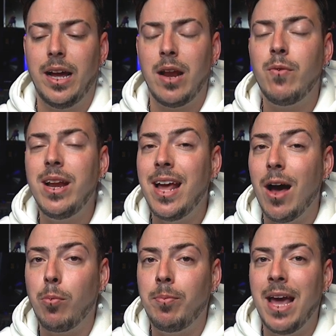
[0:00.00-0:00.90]
It really
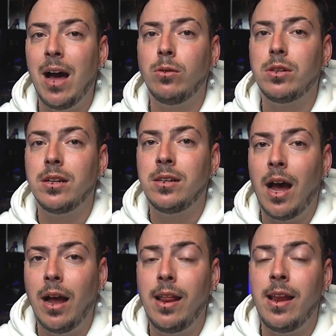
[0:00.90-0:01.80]
helped me out
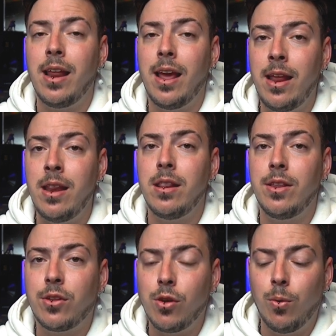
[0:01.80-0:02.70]
dialing in
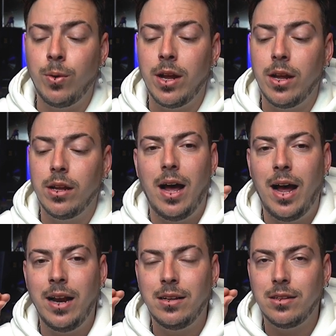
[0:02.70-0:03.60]
the tone.
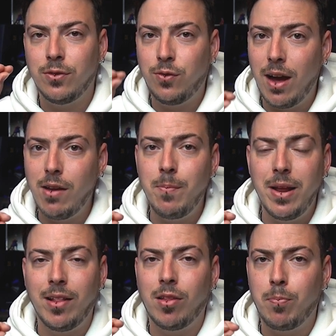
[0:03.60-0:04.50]
And 5
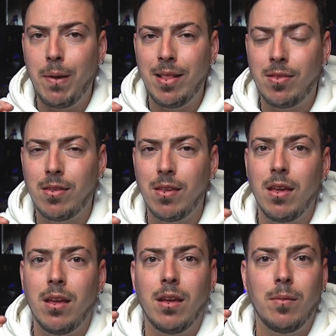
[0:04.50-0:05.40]
minutes spent
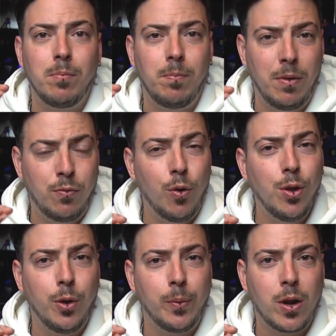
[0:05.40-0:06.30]
before
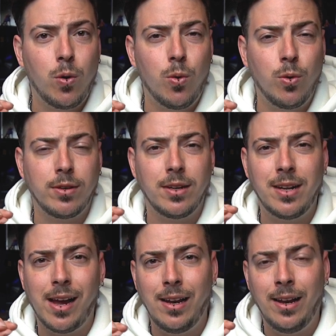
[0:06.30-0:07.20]
you record
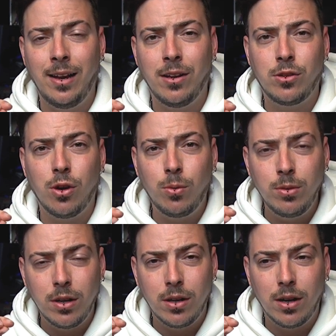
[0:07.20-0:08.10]
dialing in the
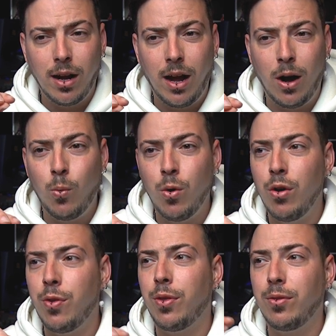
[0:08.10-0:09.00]
tone are
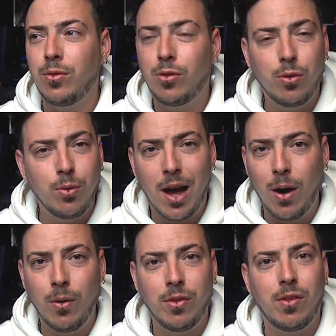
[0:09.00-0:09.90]
worth 2
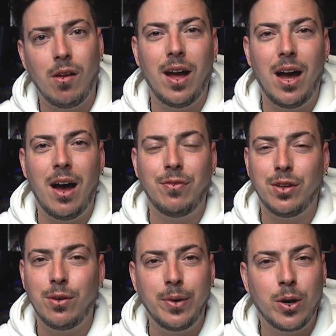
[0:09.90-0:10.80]
hours
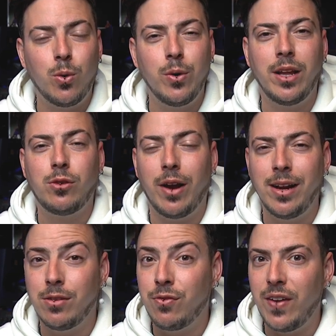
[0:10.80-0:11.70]
after recording
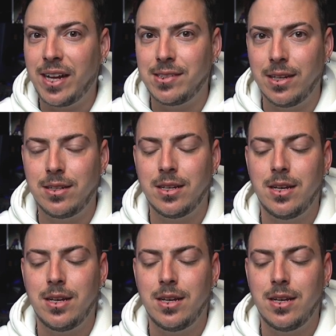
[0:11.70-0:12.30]
trying to fix it.